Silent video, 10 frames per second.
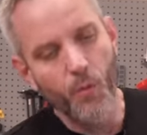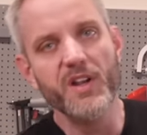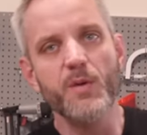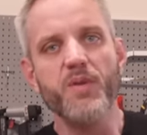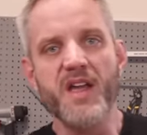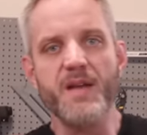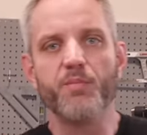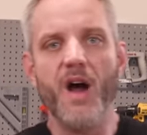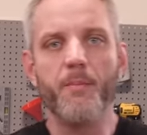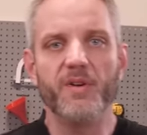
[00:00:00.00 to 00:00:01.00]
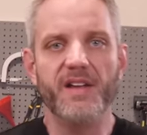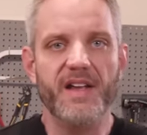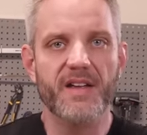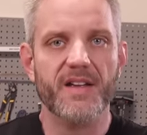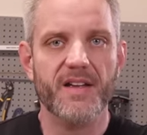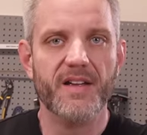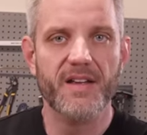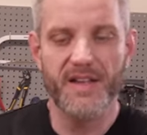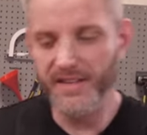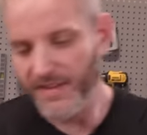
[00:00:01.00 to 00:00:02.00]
when you paint properly, it